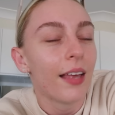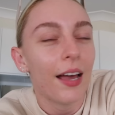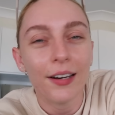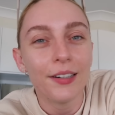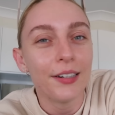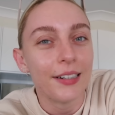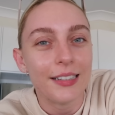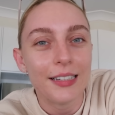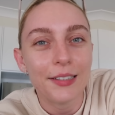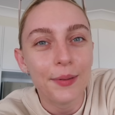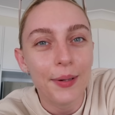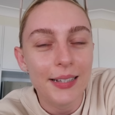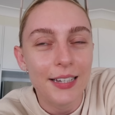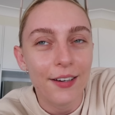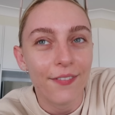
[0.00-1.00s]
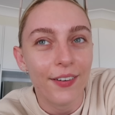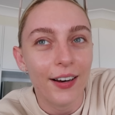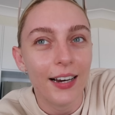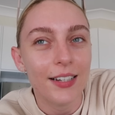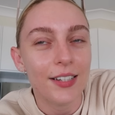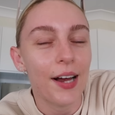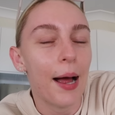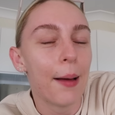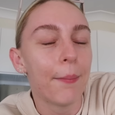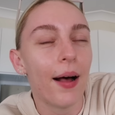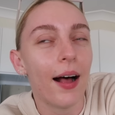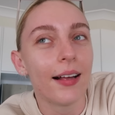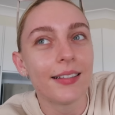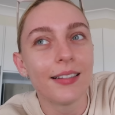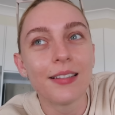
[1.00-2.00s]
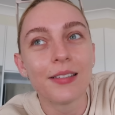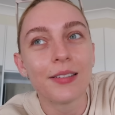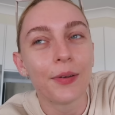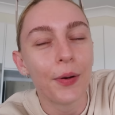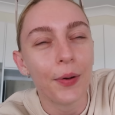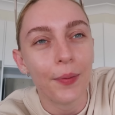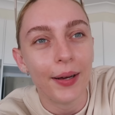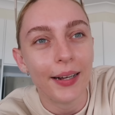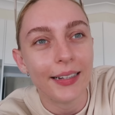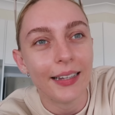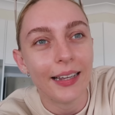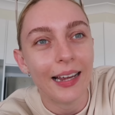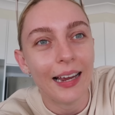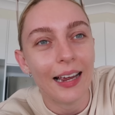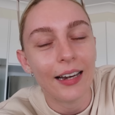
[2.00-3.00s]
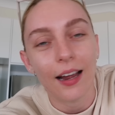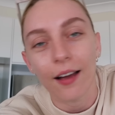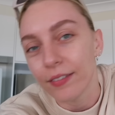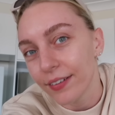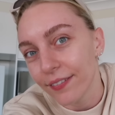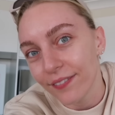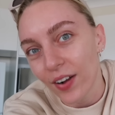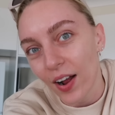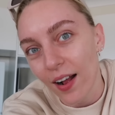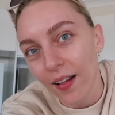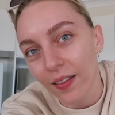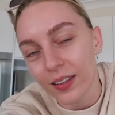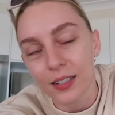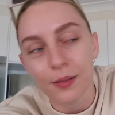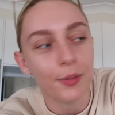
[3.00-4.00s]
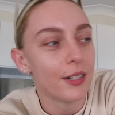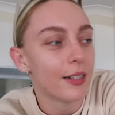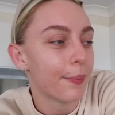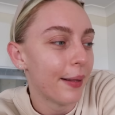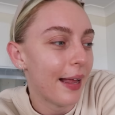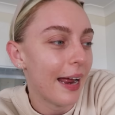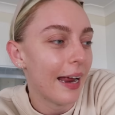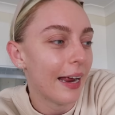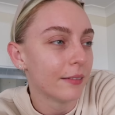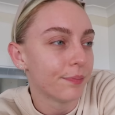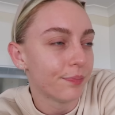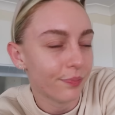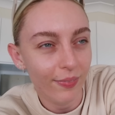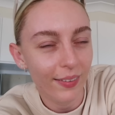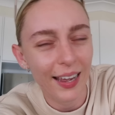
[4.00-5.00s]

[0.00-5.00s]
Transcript: I don't know it's just always different time passes so quickly and you're having fun there's music playing